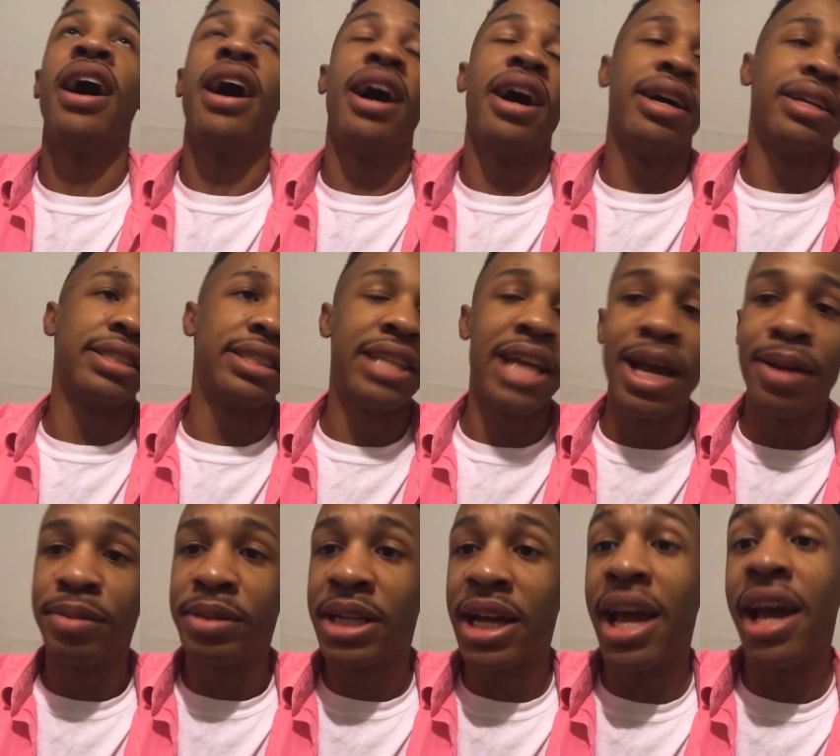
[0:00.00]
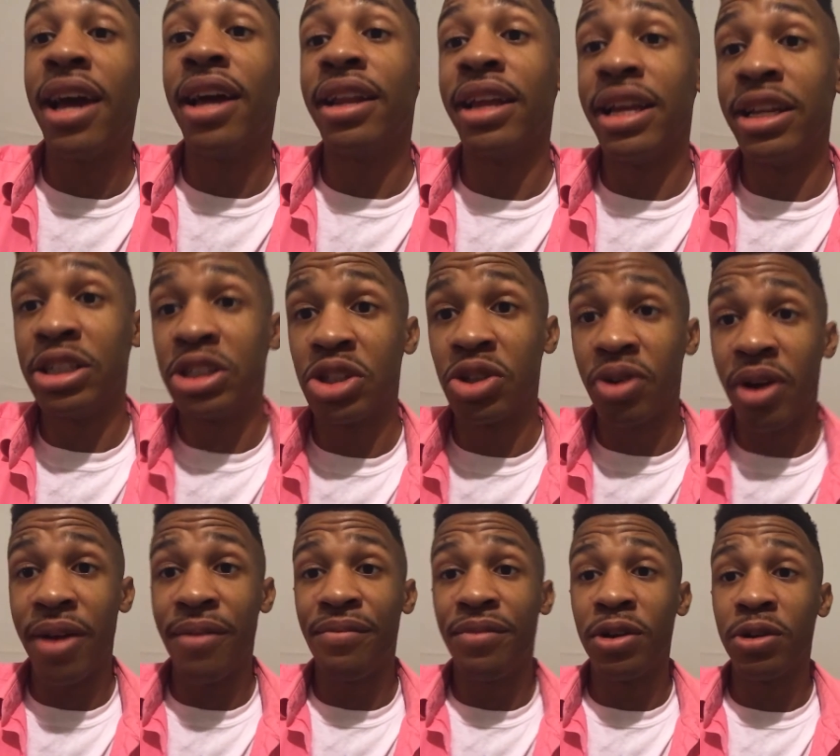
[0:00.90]
Snapchat,
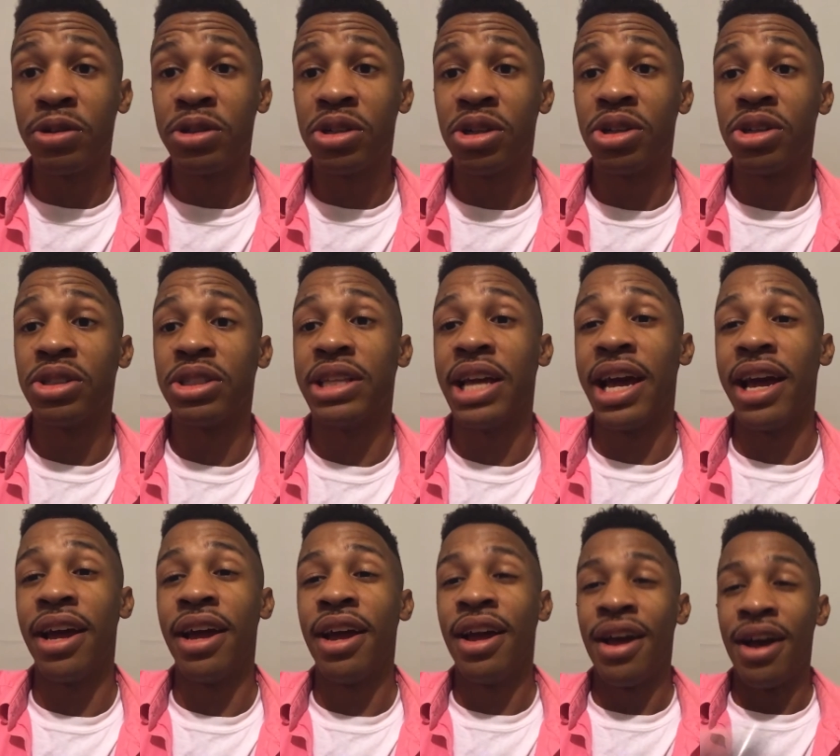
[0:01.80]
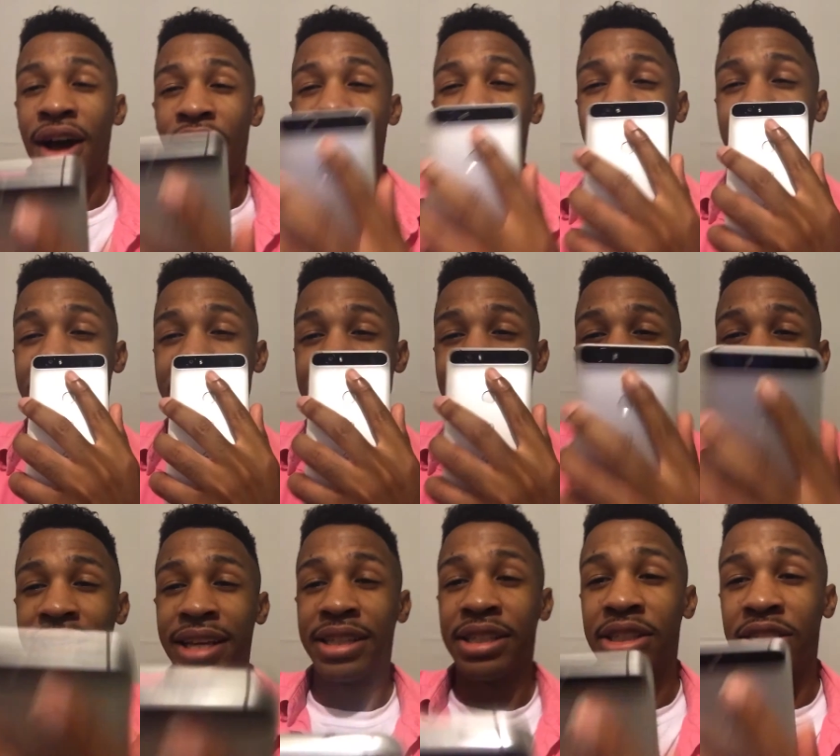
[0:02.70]
Instagram filters that apply
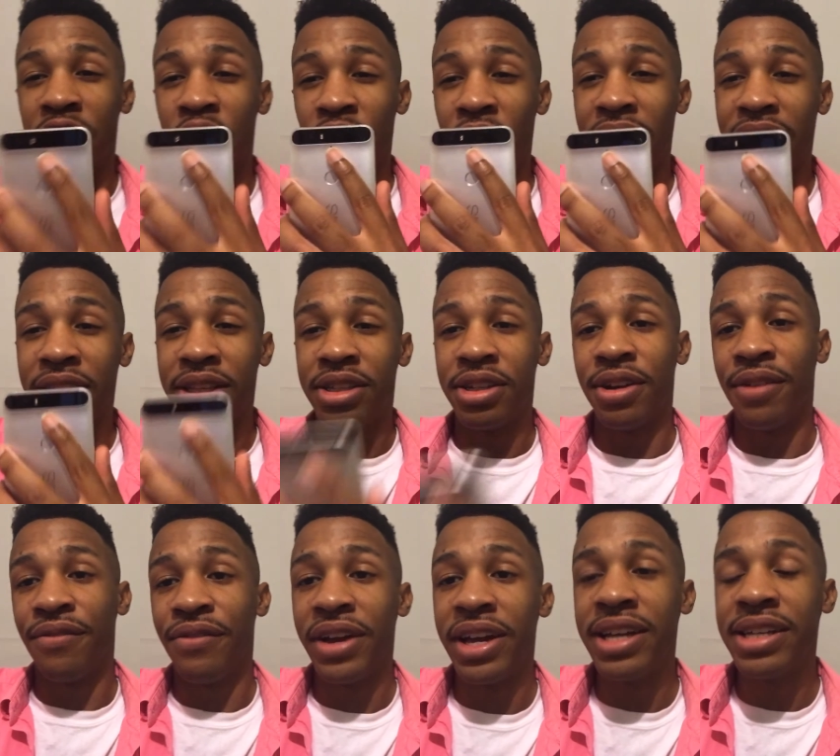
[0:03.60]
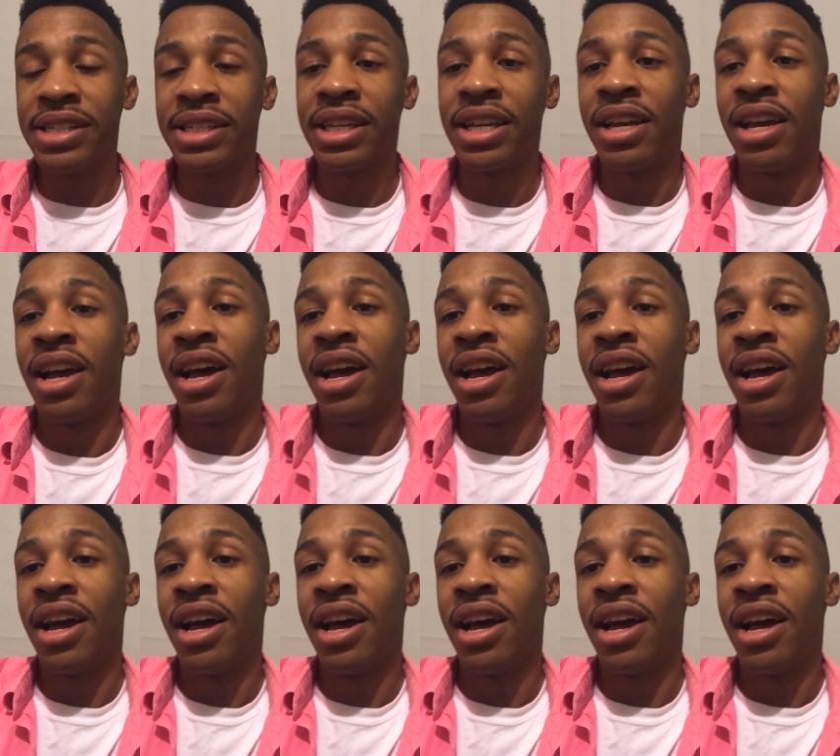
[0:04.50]
things directly to your face,